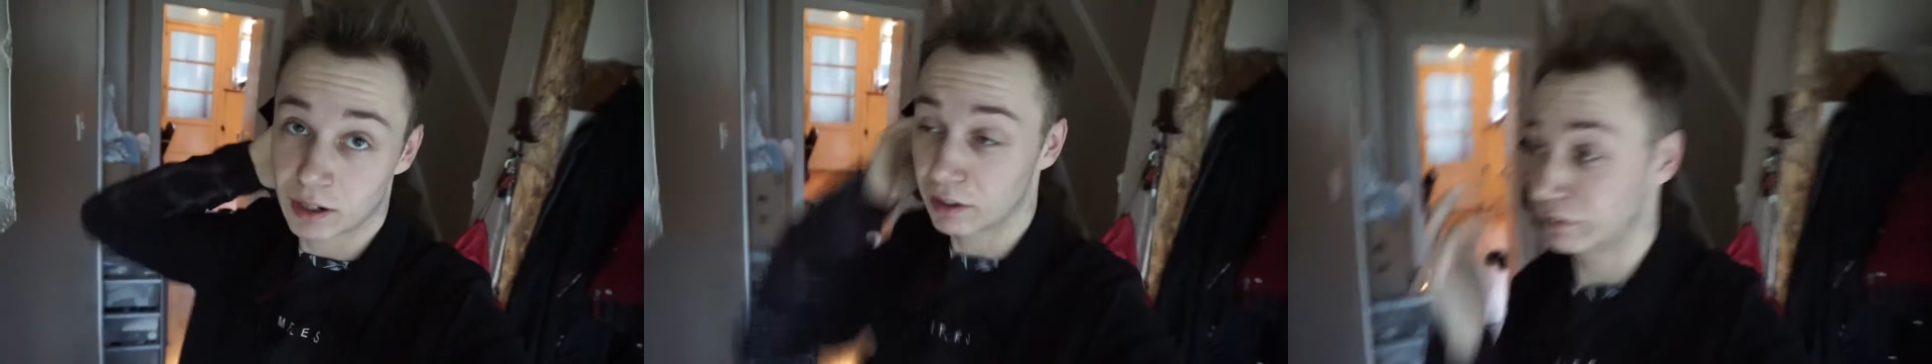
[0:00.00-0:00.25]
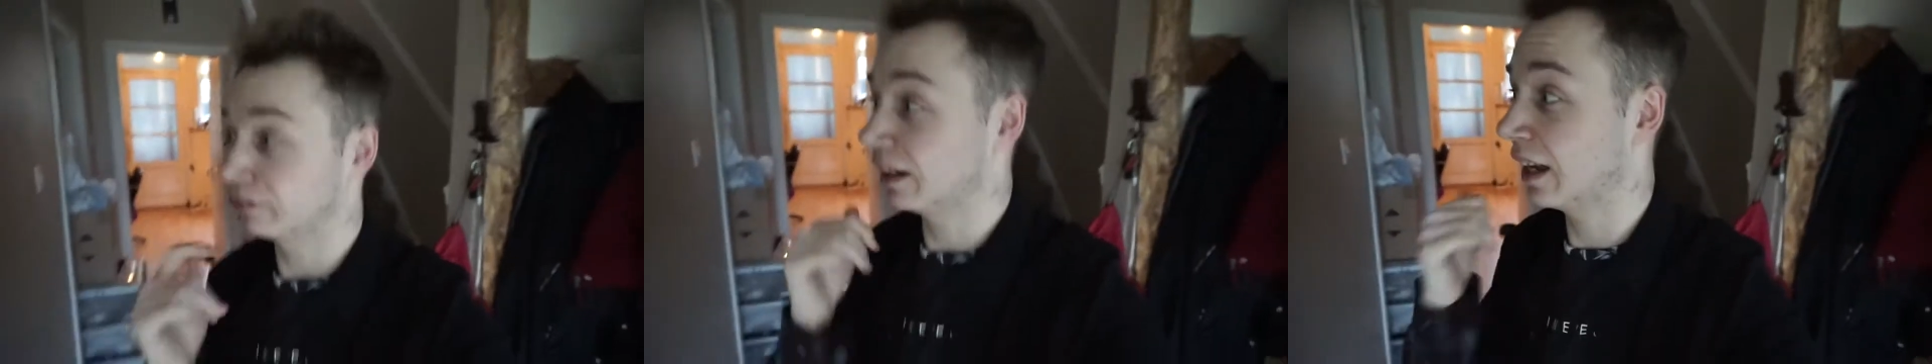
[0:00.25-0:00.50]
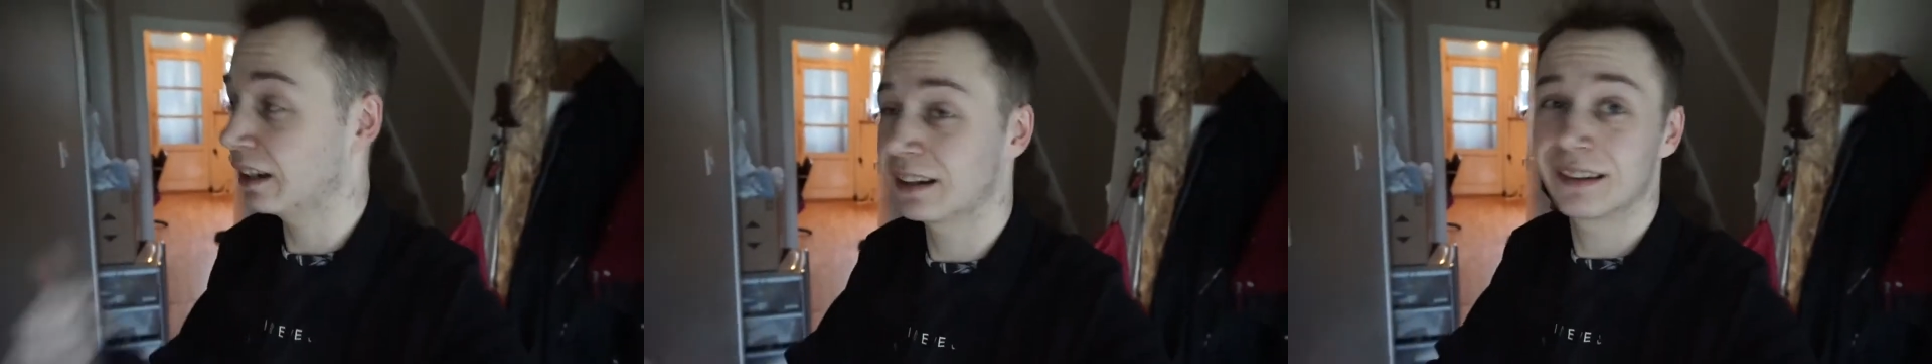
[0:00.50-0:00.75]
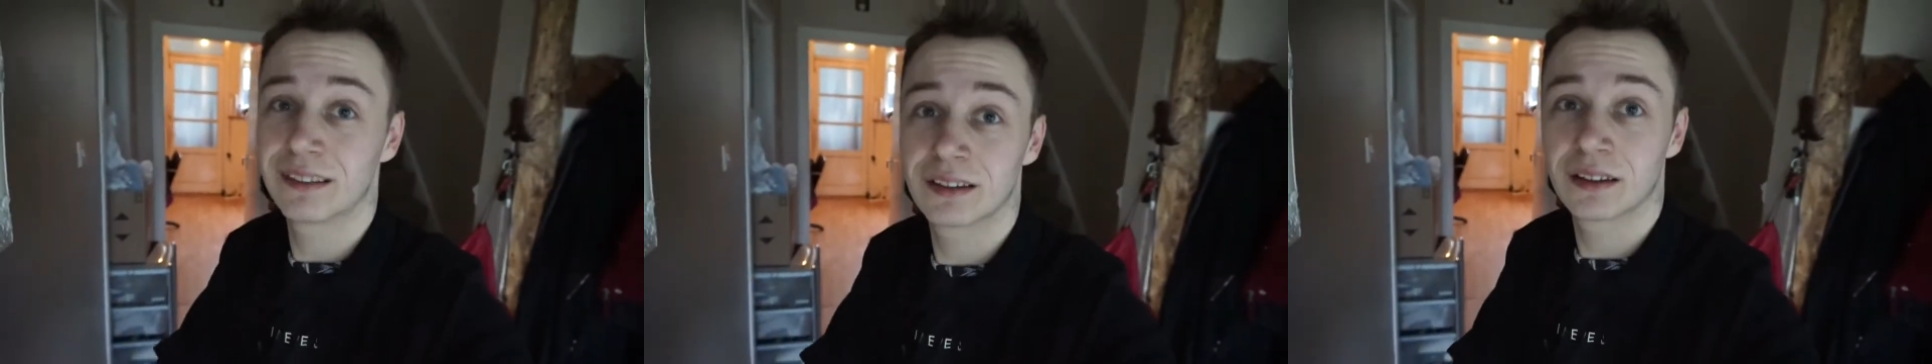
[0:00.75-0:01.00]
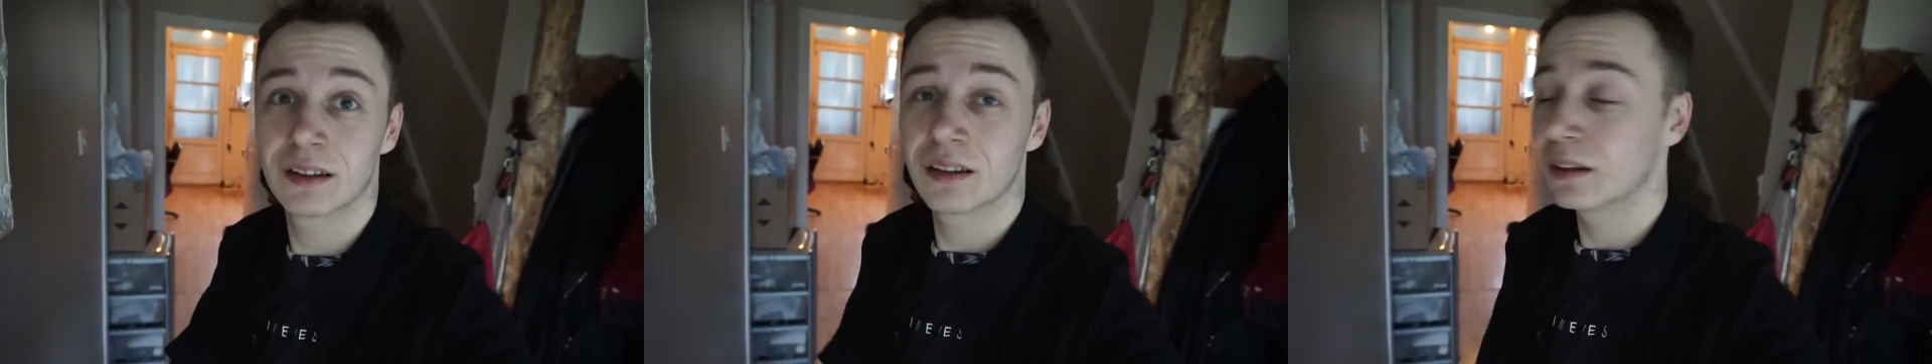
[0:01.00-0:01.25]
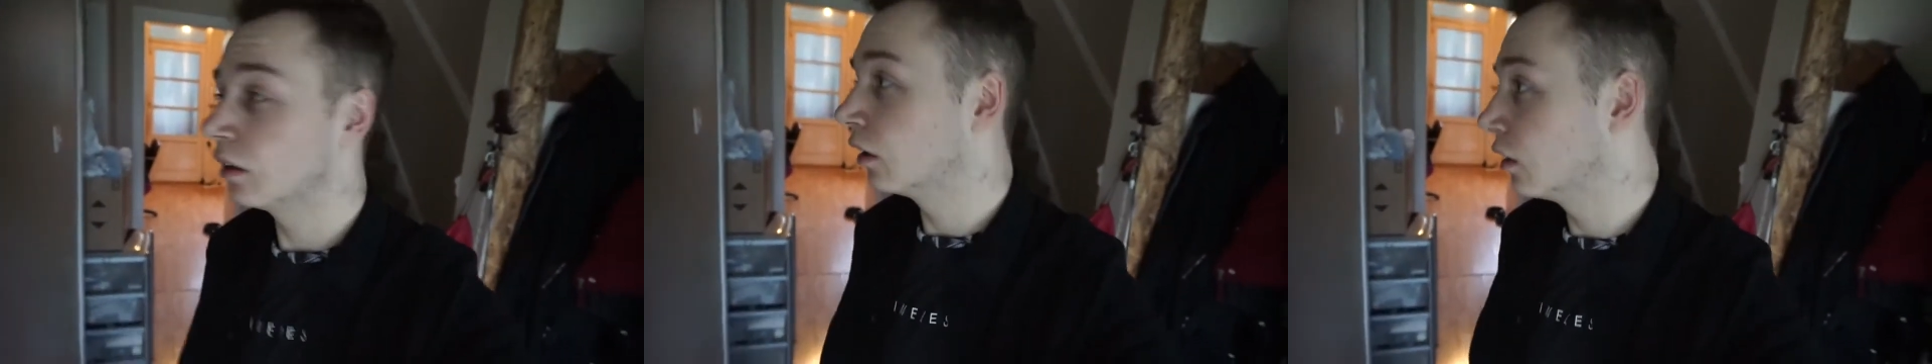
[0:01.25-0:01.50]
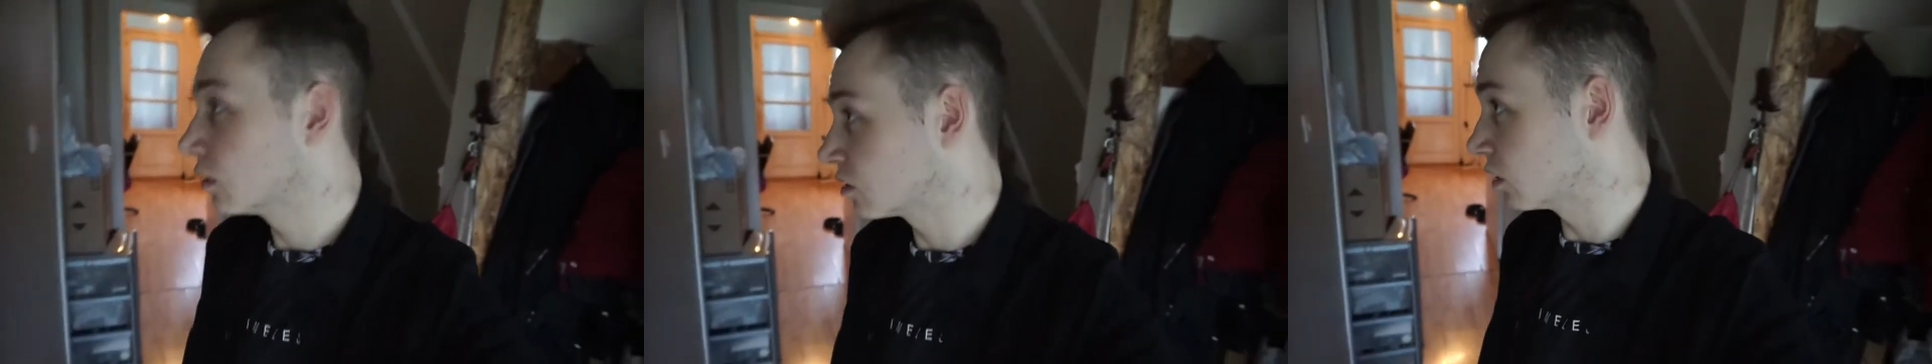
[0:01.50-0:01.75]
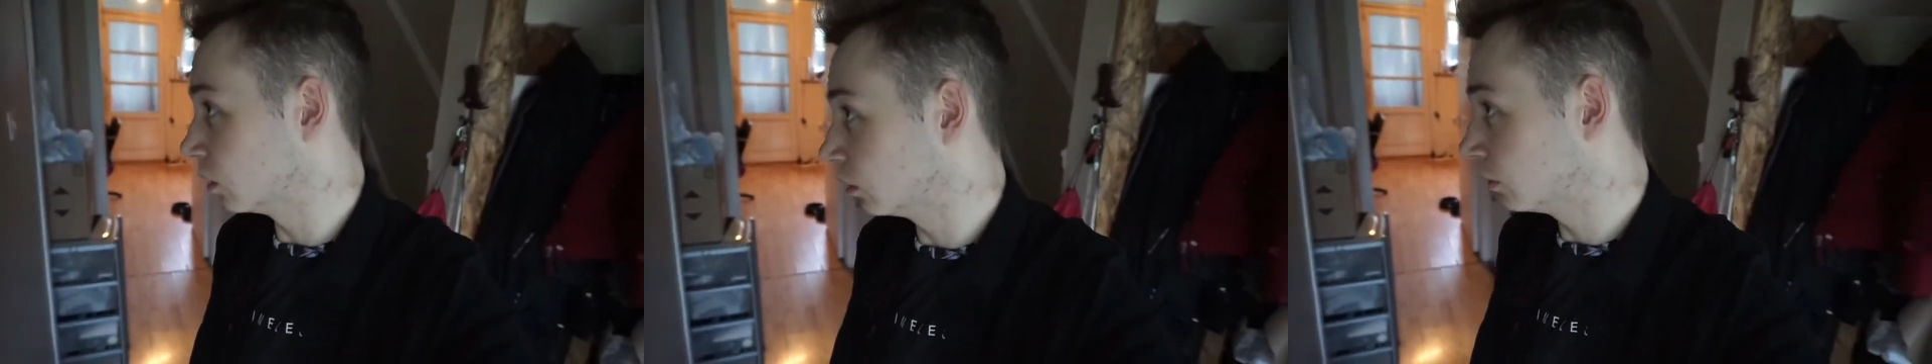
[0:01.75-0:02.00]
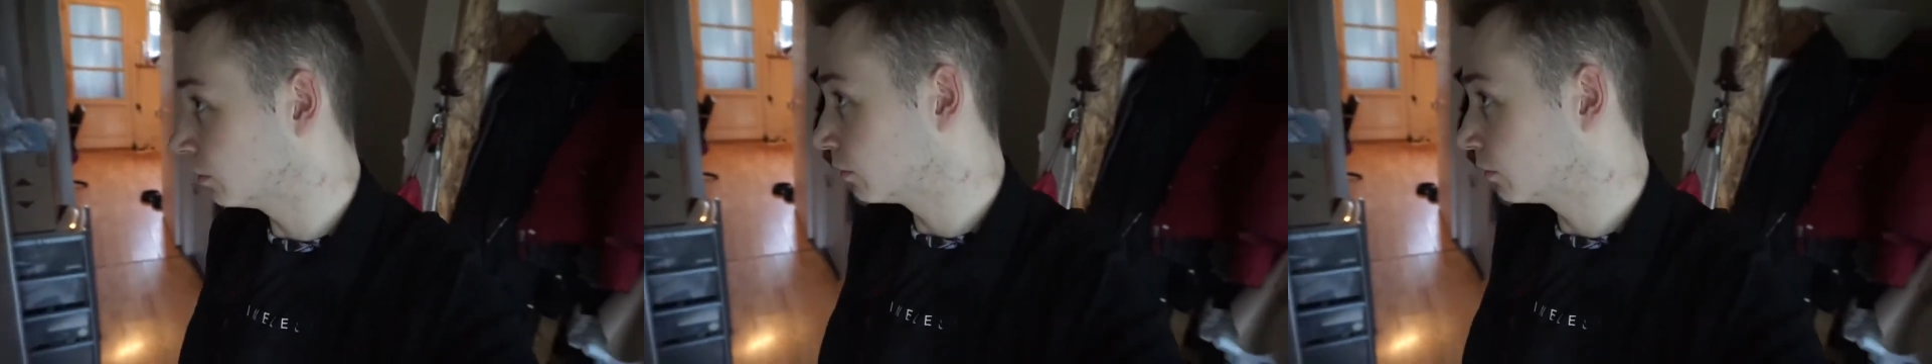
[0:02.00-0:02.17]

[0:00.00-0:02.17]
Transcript: I have to edit So,